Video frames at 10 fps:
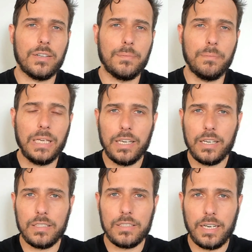me
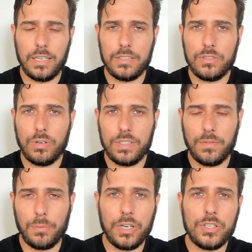and Raising
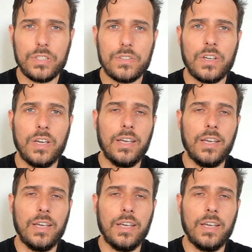Vibrations.